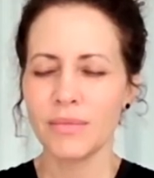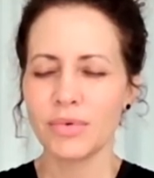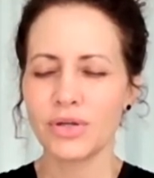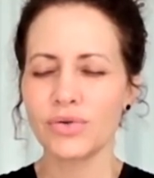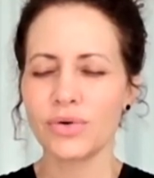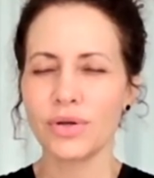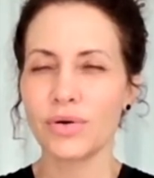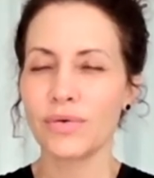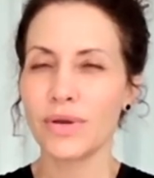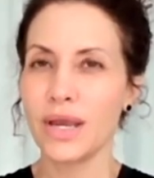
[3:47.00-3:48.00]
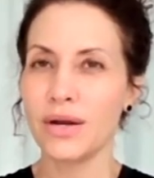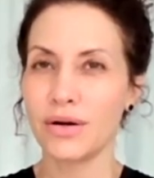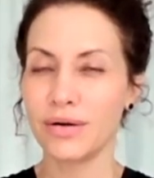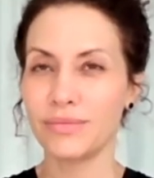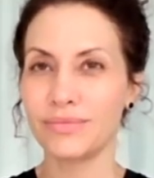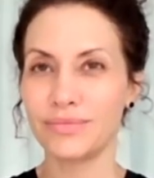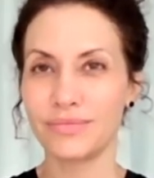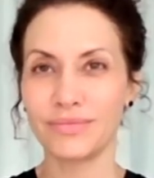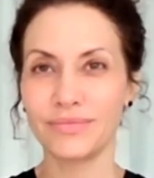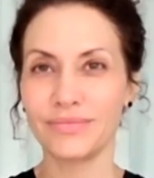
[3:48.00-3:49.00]
Because you're the creator
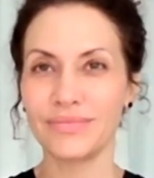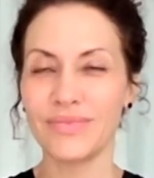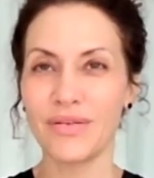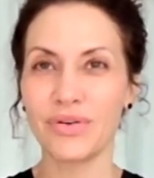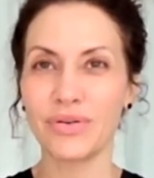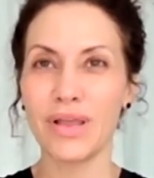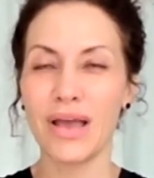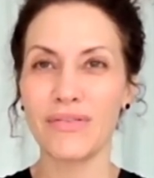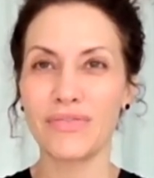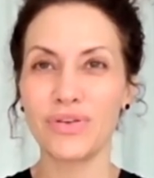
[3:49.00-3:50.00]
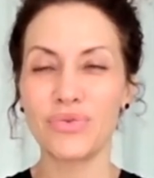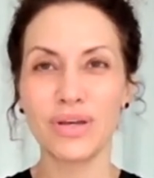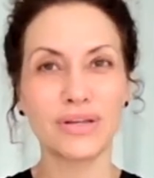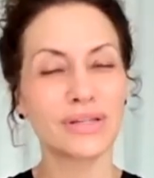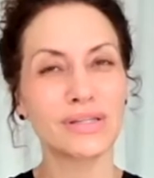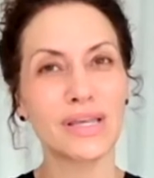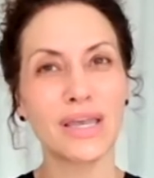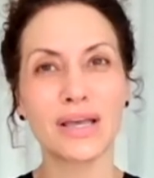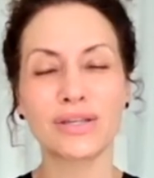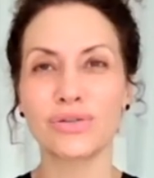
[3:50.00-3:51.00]
of your life. You get to say
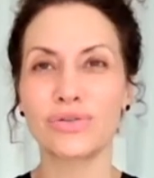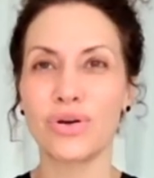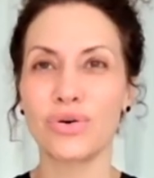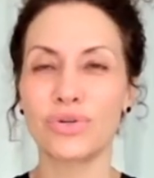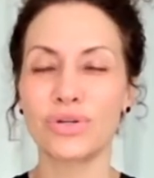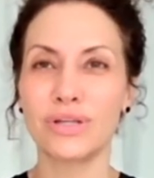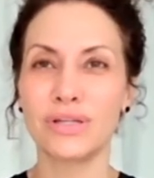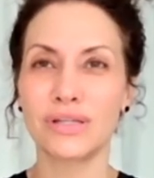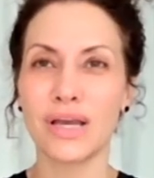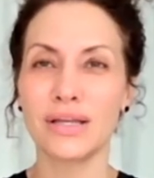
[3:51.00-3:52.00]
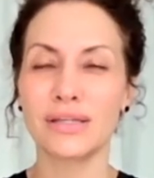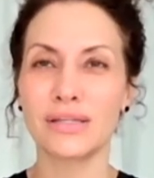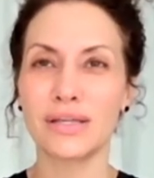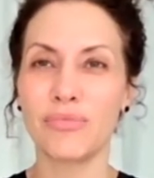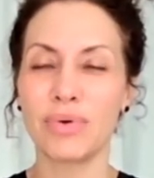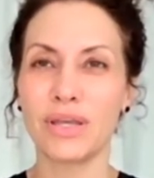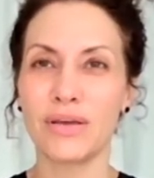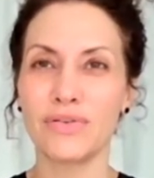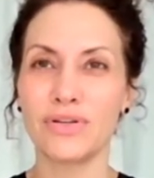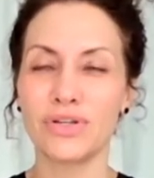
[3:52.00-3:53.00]
yes or no to the designs that have been
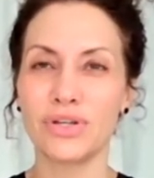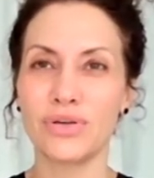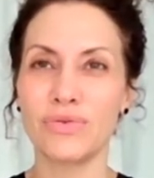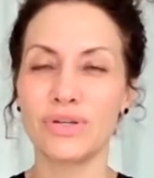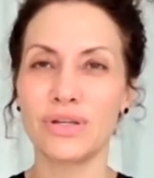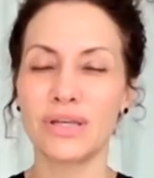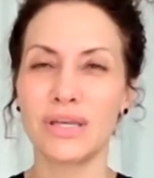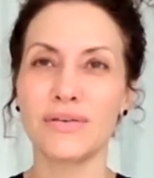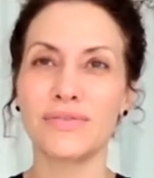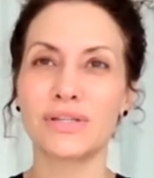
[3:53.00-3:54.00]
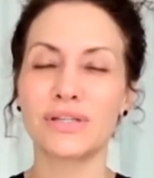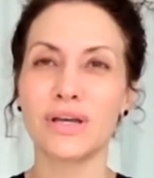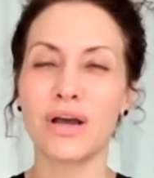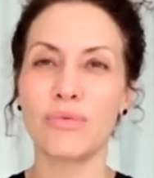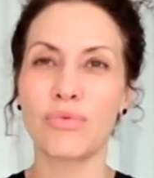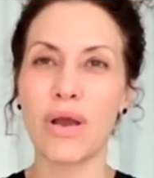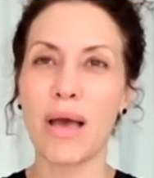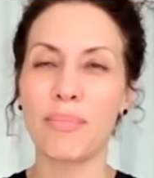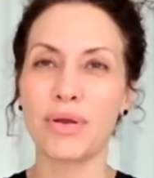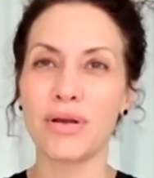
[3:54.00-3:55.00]
given to you, to the gifts to
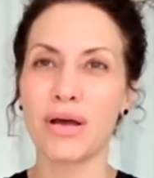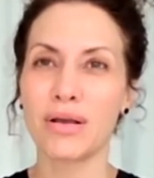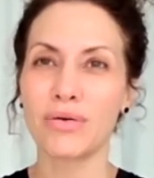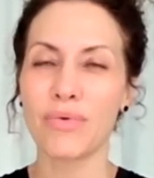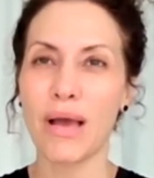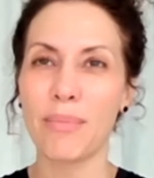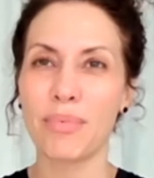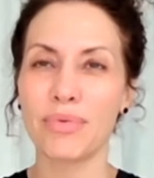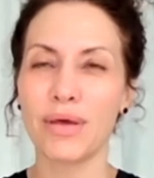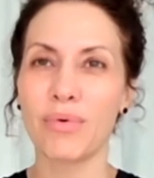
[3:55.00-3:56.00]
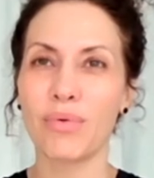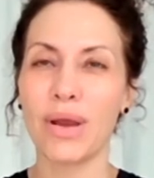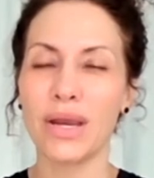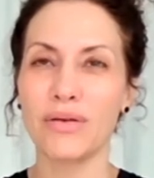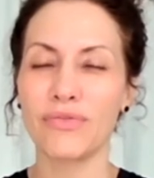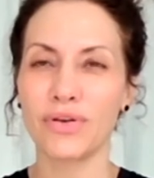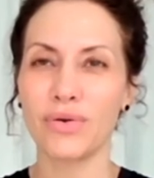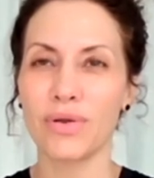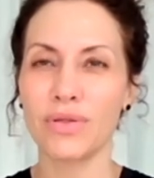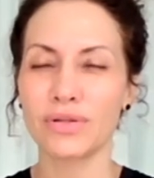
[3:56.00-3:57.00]
unwrap and not unwrap that were waiting for
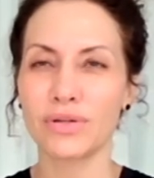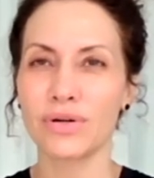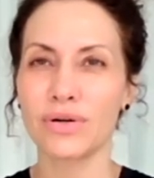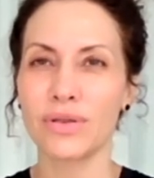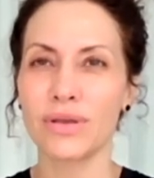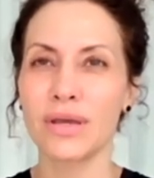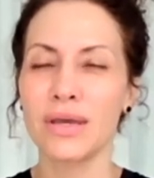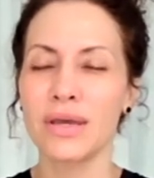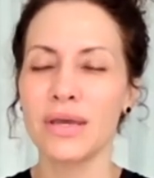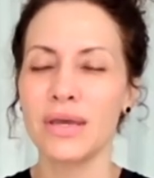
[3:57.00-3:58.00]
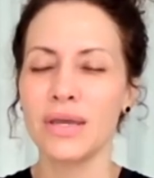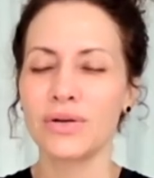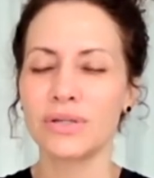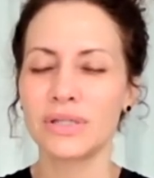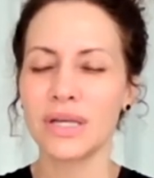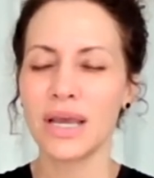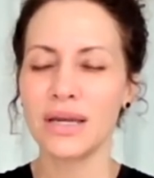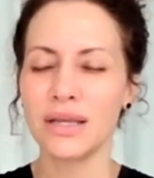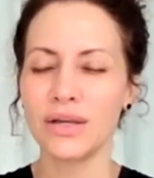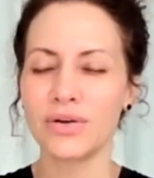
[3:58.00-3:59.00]
you on this earth. You're
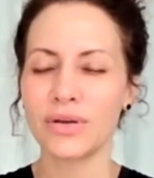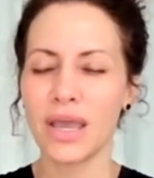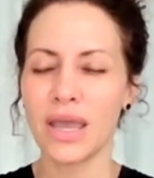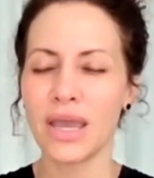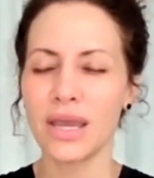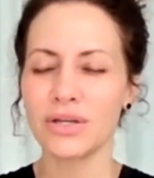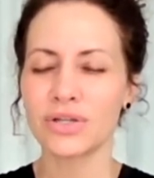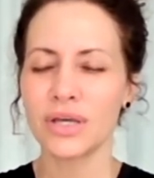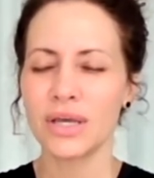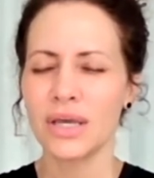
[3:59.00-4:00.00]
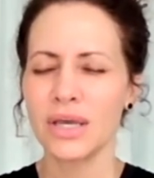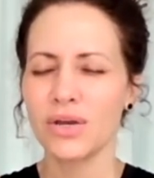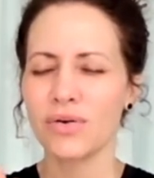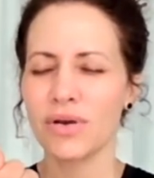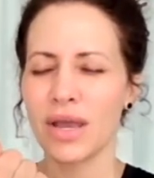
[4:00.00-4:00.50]
standing in your cage. Your